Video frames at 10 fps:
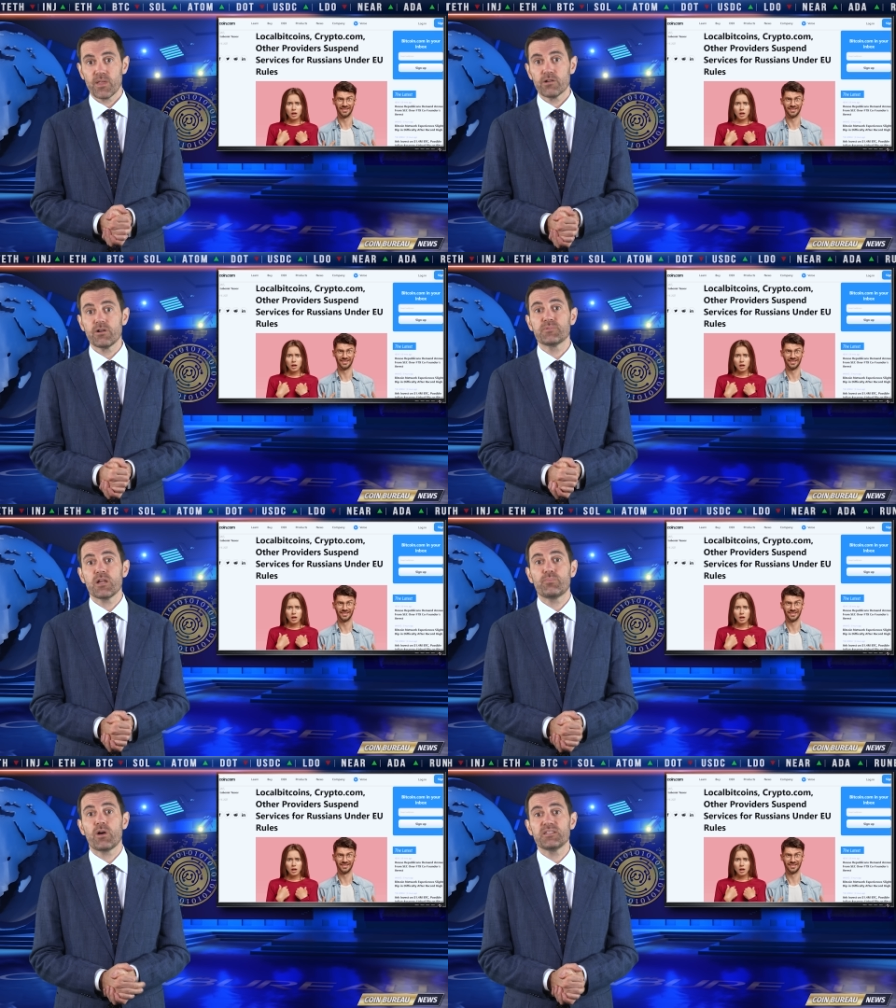
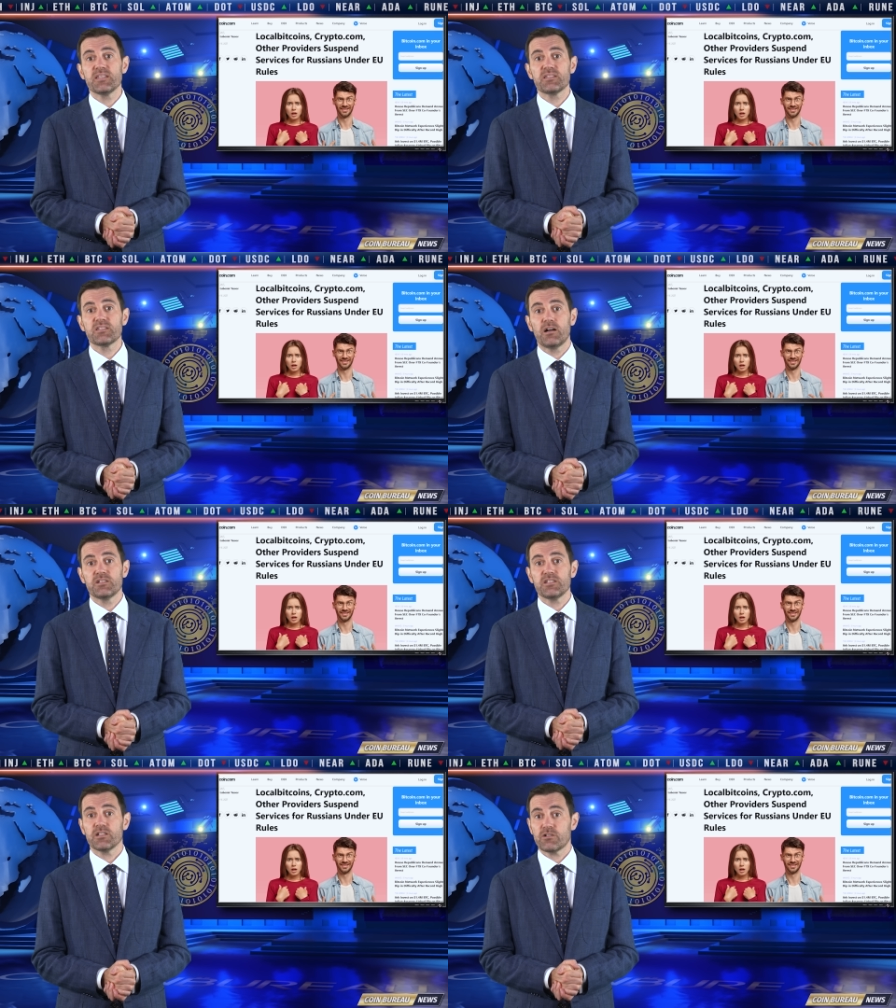Crypto prices
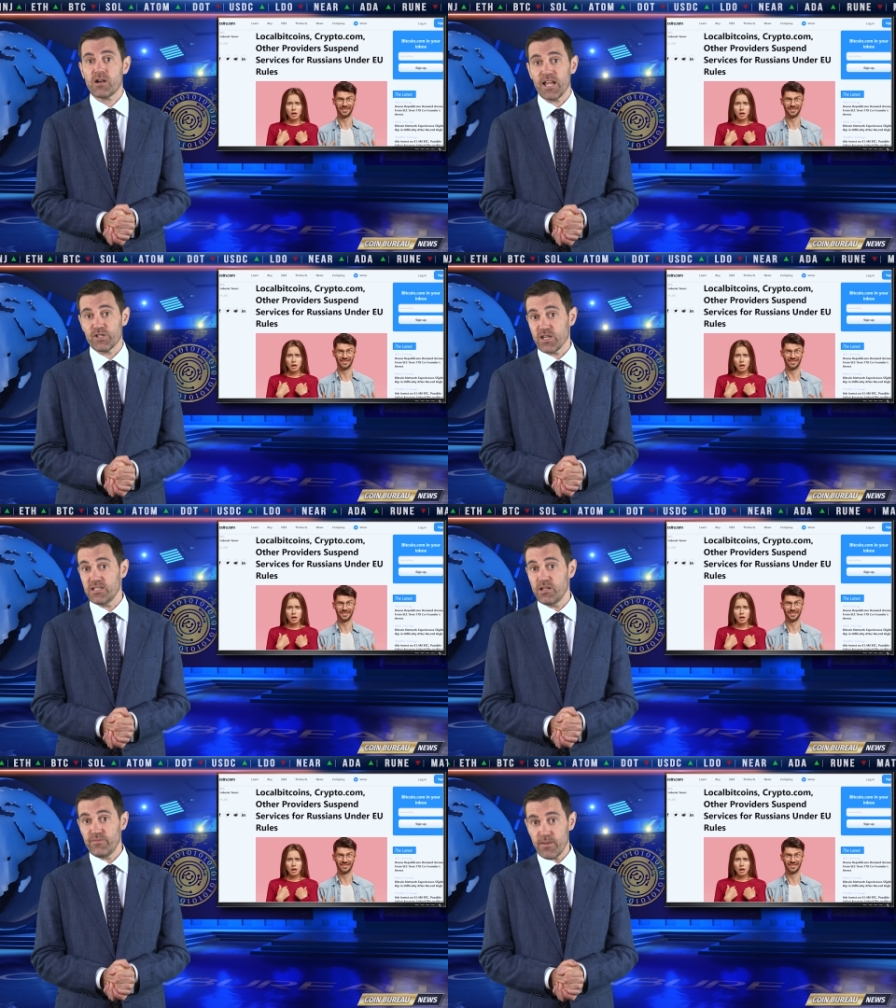started to crash
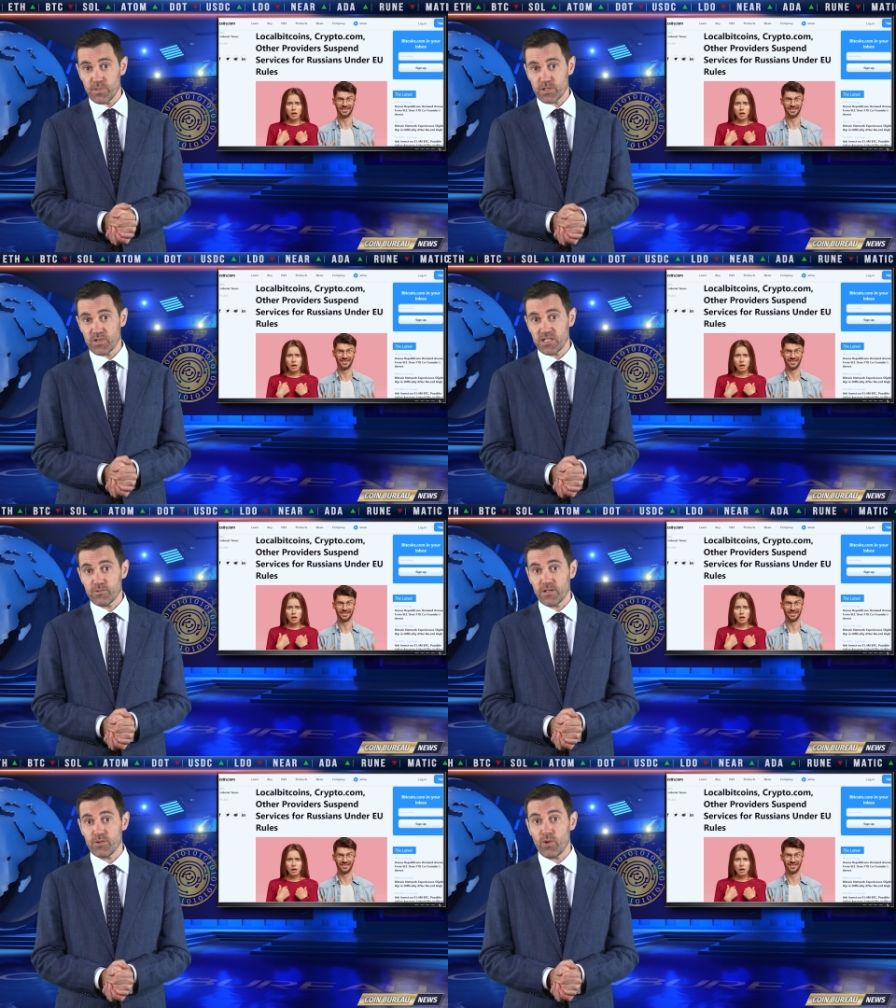in November twenty
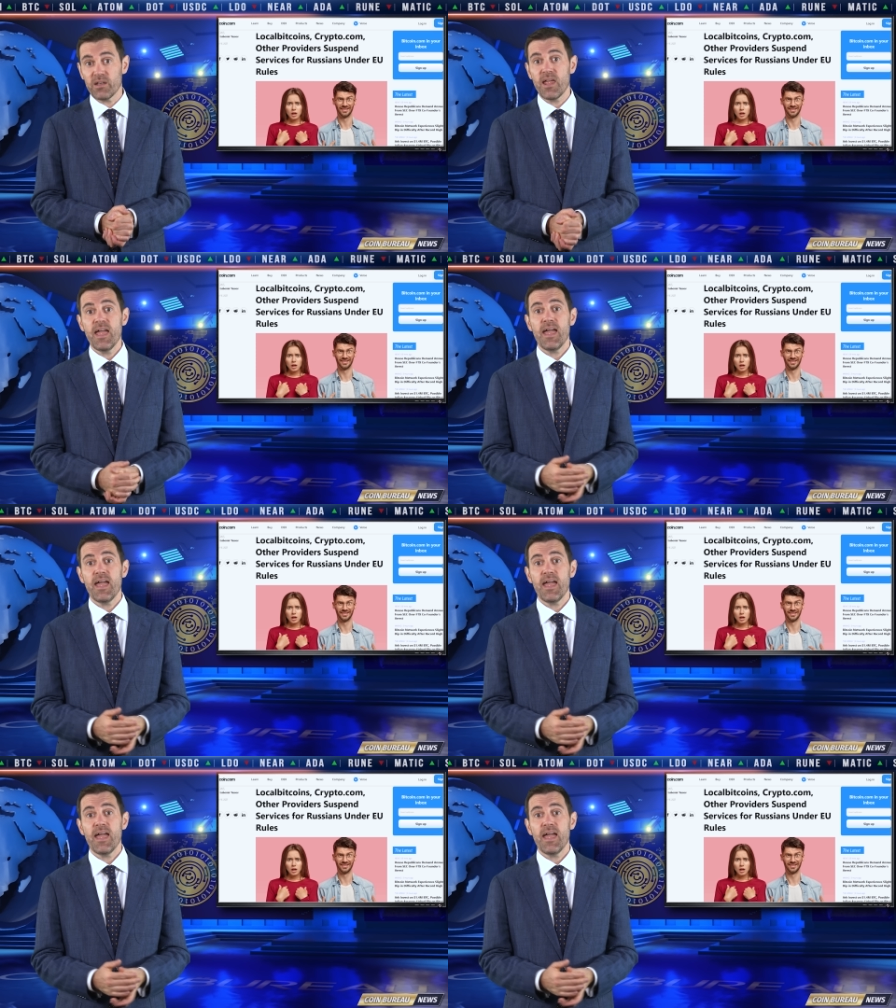twenty-one,